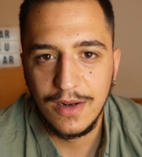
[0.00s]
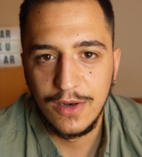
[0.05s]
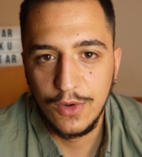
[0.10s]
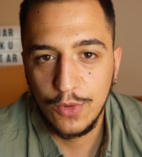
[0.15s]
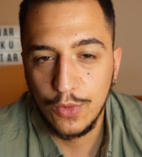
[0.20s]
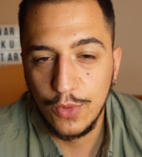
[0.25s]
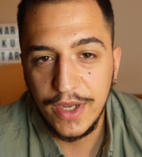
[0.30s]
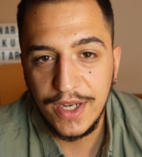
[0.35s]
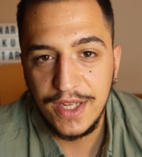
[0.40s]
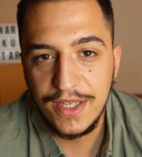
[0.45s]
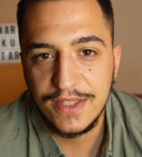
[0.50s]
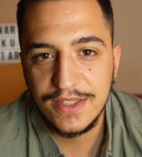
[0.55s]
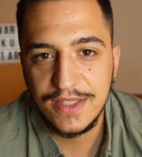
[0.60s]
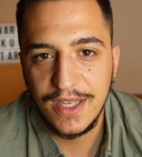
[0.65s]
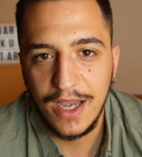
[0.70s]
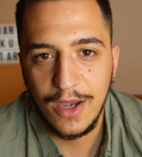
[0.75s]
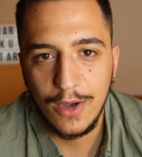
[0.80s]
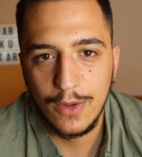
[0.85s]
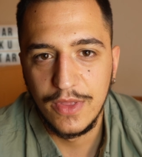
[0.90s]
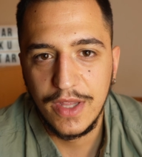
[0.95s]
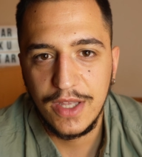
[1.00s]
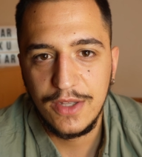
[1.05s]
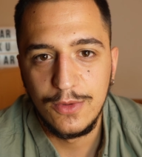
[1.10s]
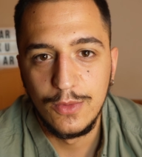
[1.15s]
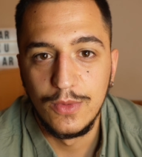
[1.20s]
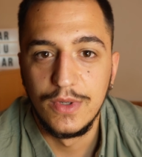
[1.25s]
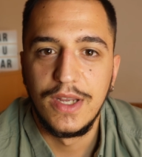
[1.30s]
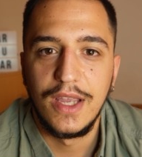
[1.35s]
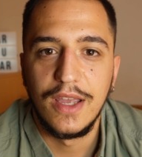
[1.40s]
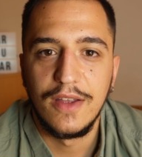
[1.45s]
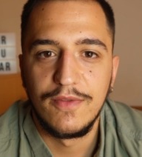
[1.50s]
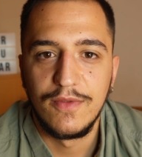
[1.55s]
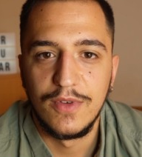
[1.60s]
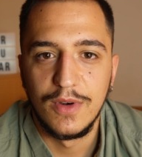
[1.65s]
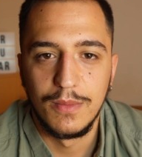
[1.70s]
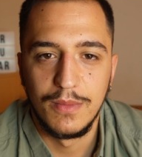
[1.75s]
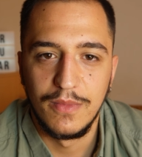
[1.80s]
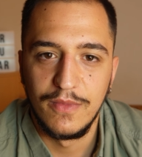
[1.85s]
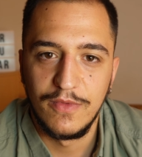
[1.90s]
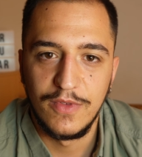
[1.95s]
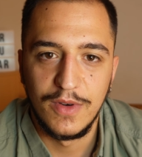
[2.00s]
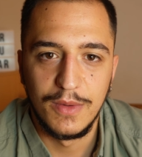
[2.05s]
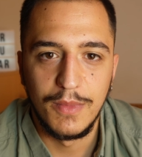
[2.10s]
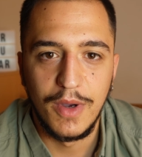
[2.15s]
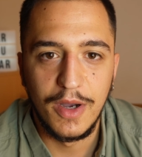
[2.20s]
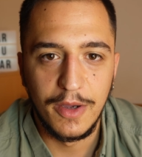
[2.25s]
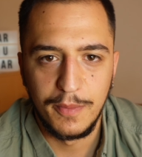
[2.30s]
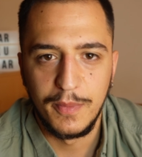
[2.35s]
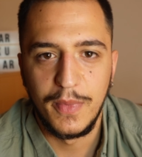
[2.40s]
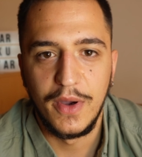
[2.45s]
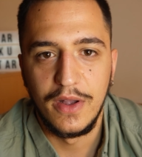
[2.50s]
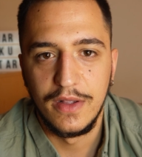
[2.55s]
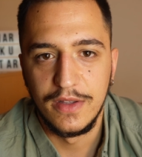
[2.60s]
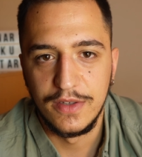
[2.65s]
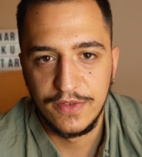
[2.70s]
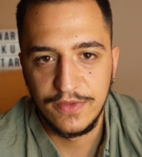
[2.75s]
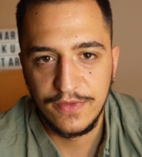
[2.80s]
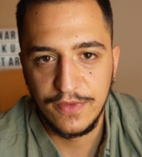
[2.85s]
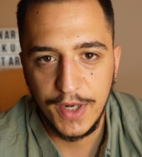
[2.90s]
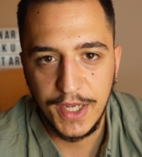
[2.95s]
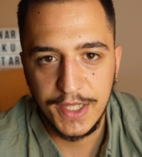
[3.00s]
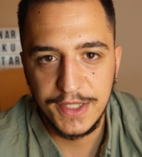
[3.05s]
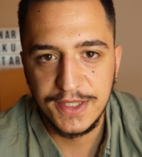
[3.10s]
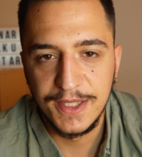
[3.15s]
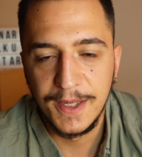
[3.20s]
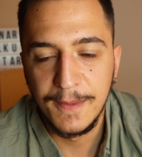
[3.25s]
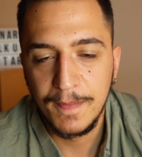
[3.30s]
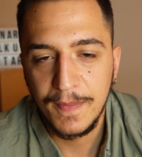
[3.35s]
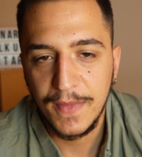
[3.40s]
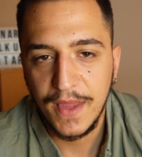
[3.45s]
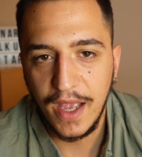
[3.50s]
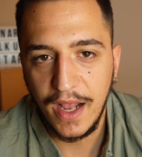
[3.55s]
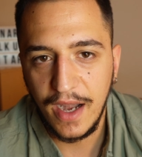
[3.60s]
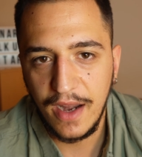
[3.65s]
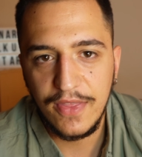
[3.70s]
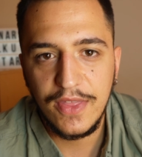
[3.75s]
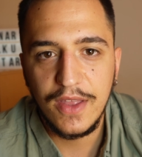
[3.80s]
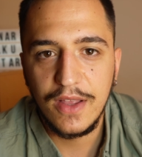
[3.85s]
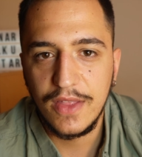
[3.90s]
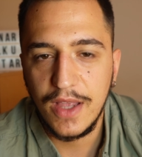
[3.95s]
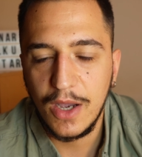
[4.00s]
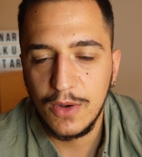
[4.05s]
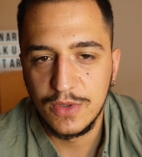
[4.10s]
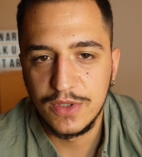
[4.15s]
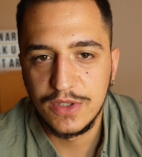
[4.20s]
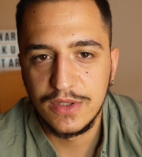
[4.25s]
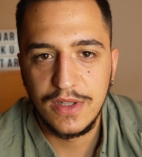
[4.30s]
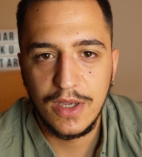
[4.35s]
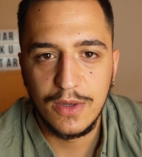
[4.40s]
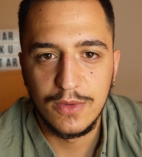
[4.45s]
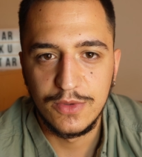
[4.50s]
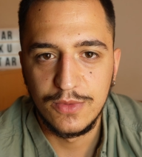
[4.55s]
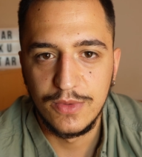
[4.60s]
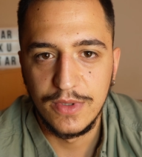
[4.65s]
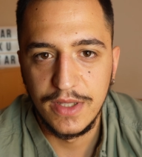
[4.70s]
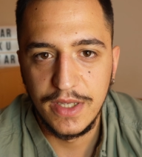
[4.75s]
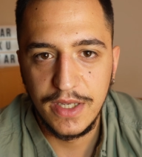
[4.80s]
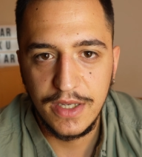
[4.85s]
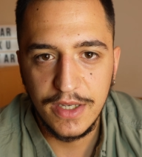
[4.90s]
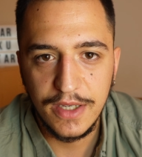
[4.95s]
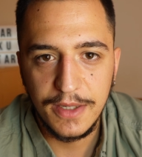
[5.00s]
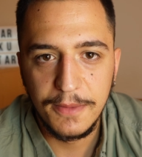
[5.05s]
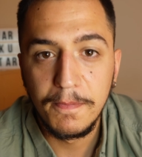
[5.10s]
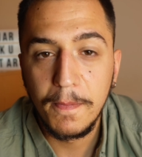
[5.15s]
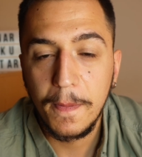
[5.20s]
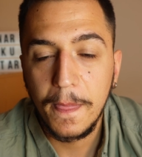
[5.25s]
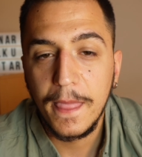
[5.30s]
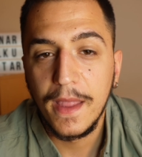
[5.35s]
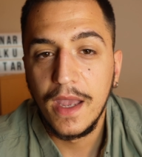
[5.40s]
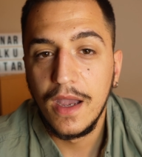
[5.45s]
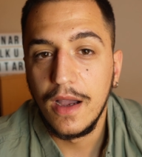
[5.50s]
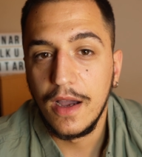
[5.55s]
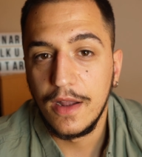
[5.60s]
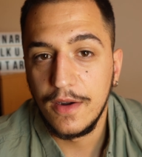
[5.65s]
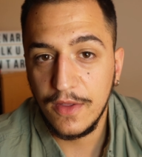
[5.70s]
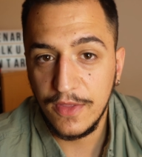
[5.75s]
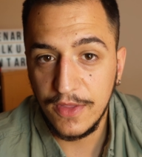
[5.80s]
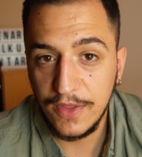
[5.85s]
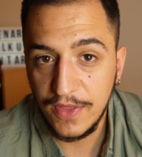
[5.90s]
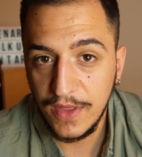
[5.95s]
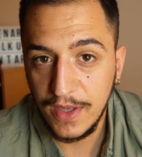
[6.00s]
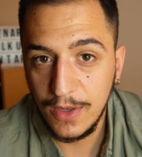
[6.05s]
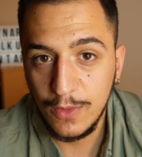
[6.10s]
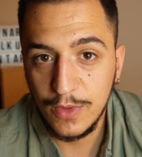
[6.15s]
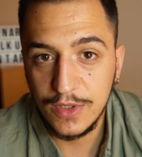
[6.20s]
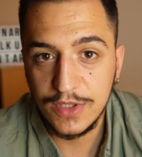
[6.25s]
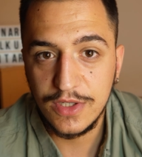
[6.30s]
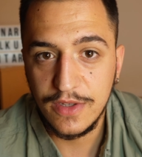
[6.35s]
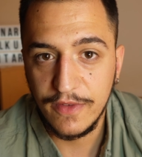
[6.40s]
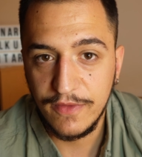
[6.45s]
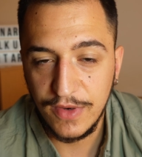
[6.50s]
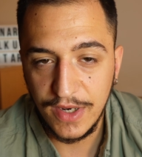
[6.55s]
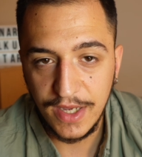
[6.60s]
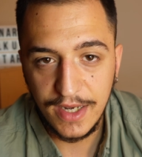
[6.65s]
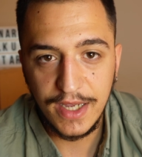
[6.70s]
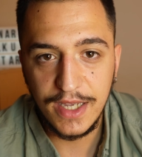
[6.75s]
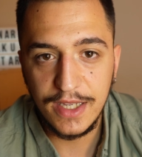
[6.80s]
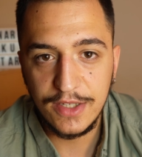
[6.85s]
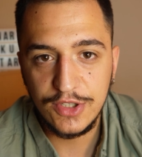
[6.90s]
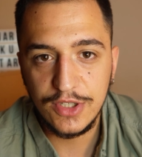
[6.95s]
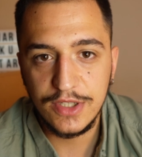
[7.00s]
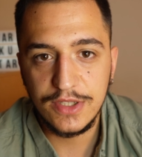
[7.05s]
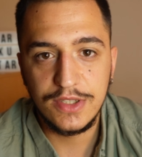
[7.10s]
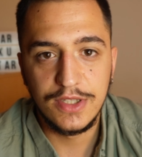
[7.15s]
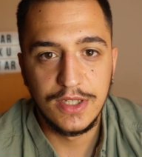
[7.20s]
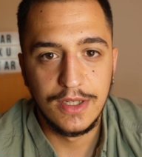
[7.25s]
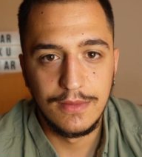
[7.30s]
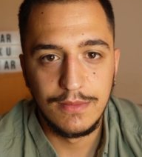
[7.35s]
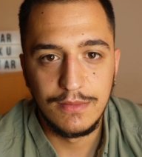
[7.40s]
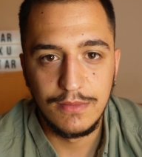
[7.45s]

gritty sound that you would get from unpolished frets. And I think that was really good. Another thing was the fret edges.